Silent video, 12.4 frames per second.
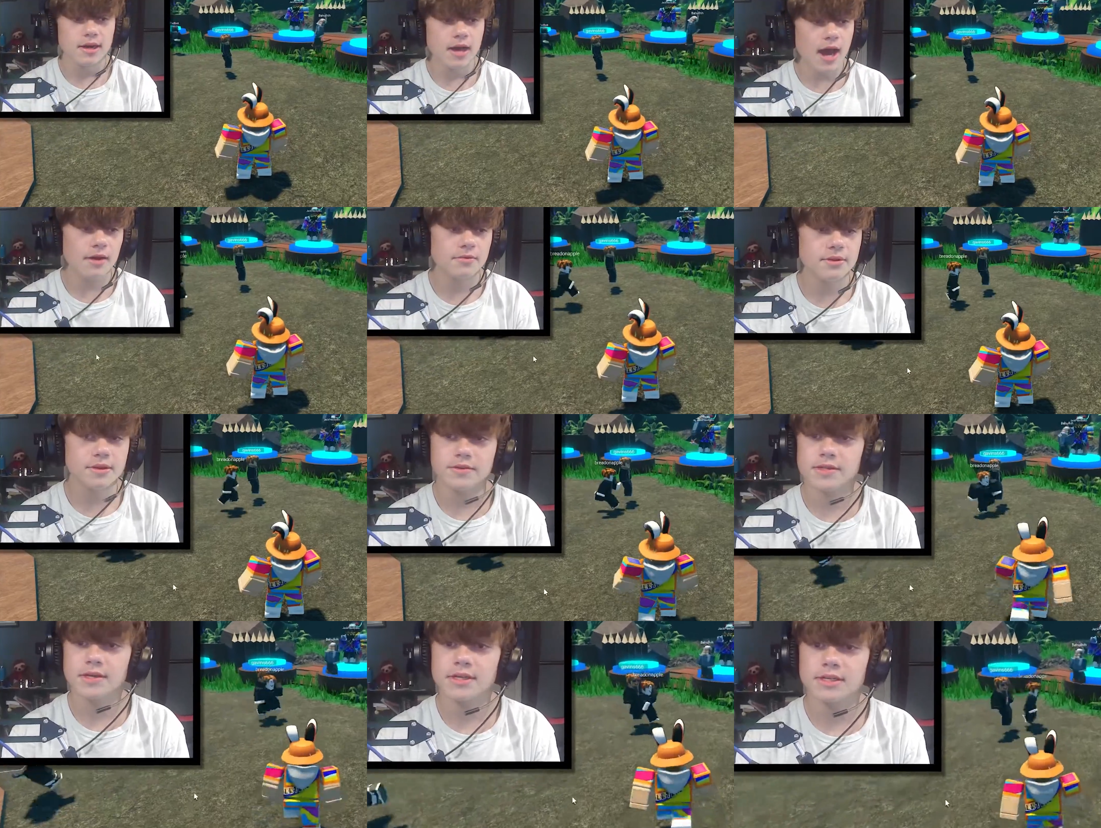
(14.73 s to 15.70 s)
I don't really use
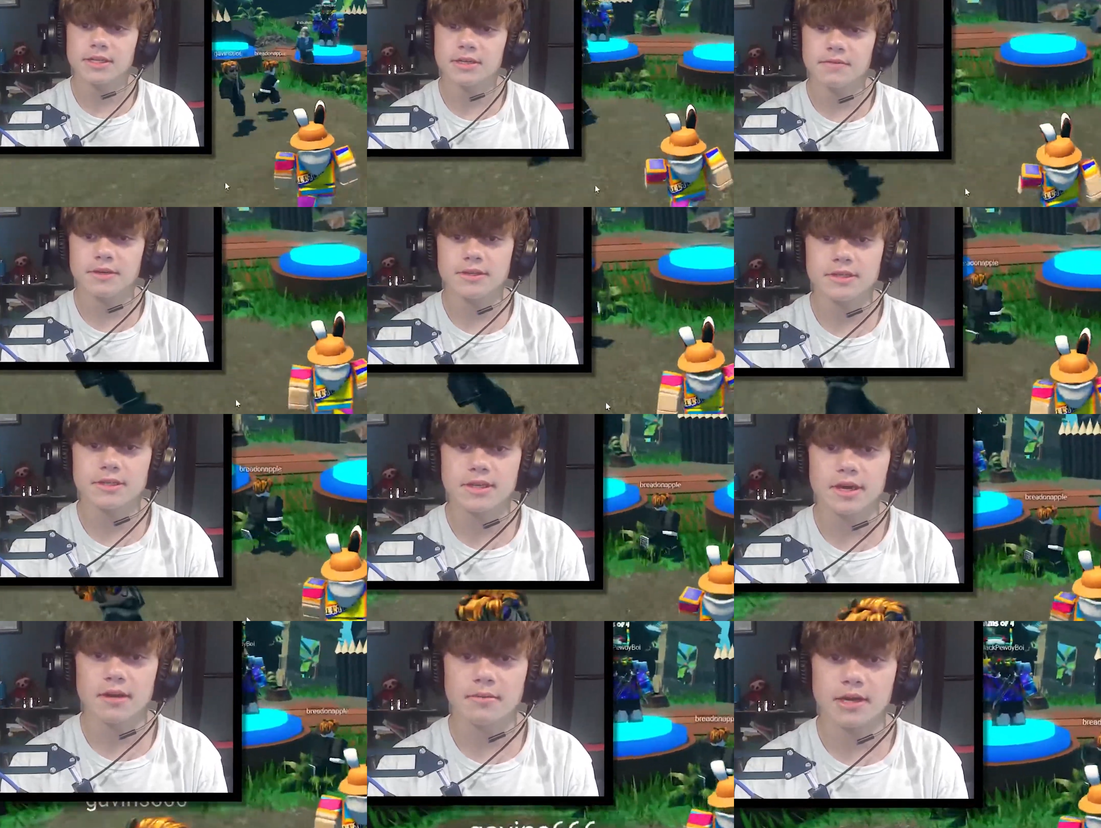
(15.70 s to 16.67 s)
guns anyway, so this is
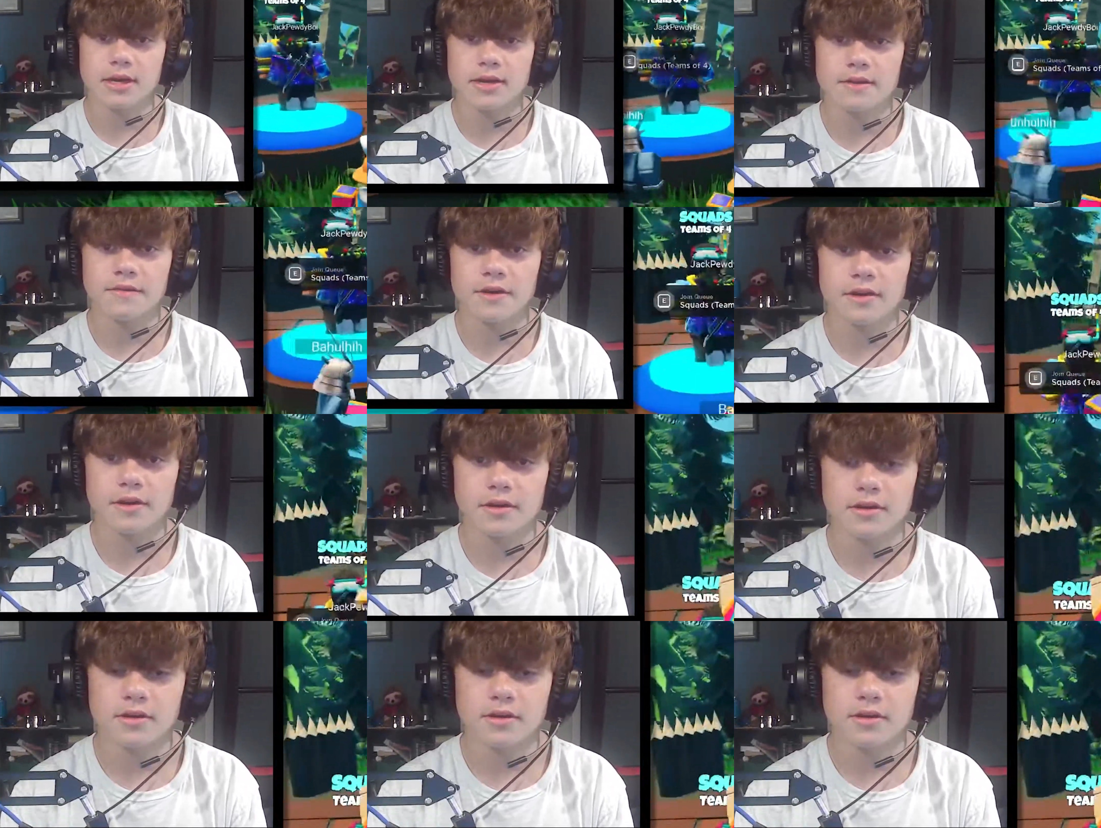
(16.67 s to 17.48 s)
going to be kind of a...